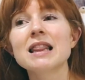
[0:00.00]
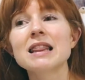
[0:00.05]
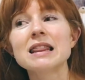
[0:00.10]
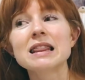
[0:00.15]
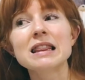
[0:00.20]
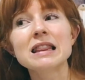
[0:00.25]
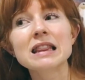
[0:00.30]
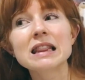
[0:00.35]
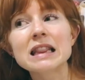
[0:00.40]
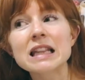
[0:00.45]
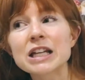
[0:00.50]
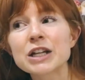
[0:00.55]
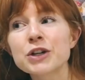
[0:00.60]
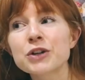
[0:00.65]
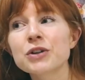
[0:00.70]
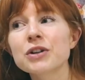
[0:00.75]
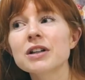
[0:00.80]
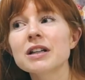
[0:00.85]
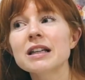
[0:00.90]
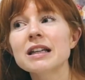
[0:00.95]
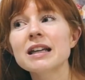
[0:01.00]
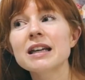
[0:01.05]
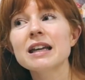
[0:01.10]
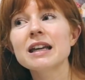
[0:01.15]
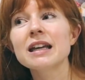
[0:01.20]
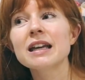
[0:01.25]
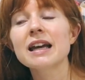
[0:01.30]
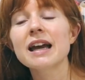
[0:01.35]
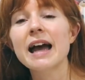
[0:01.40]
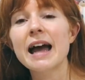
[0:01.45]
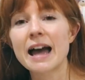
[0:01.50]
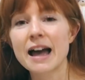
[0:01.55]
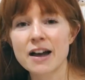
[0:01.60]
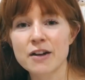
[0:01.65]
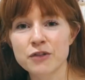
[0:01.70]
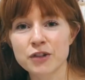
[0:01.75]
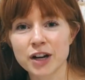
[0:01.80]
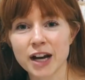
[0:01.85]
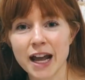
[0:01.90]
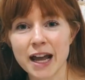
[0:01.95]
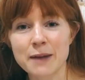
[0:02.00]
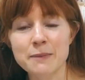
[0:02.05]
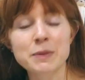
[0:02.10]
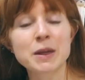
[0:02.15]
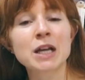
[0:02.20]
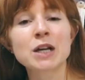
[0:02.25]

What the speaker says: literally every day.